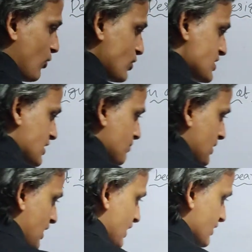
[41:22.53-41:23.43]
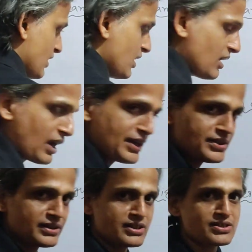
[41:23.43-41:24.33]
logic behind
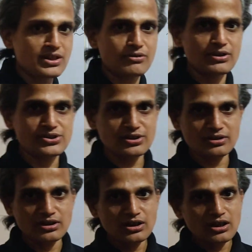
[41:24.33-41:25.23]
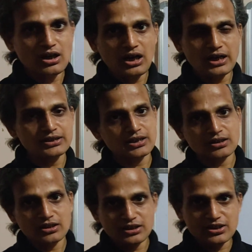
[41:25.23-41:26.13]
writing this equation, I
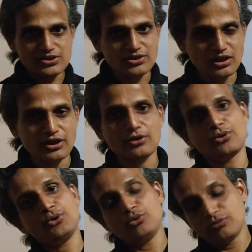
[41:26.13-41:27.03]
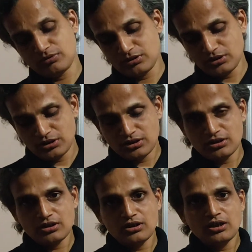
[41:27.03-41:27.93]
think it is clear to you.
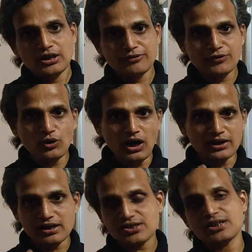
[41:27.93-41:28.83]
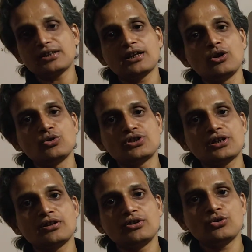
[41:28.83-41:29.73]
If you understand the
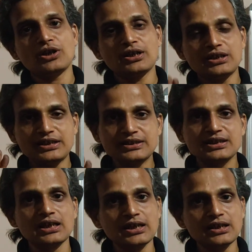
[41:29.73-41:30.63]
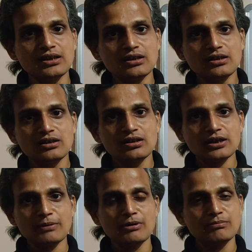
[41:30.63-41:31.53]
logic, you can easily
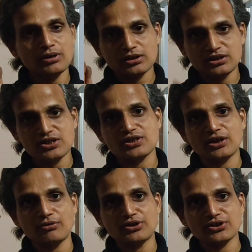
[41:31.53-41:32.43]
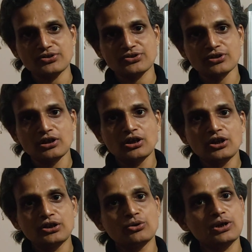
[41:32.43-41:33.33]
remember these equations.
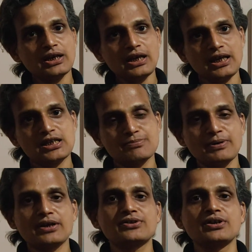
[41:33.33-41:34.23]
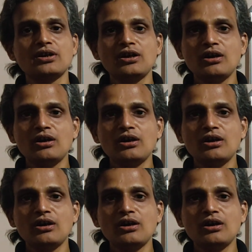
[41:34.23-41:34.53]
You can expect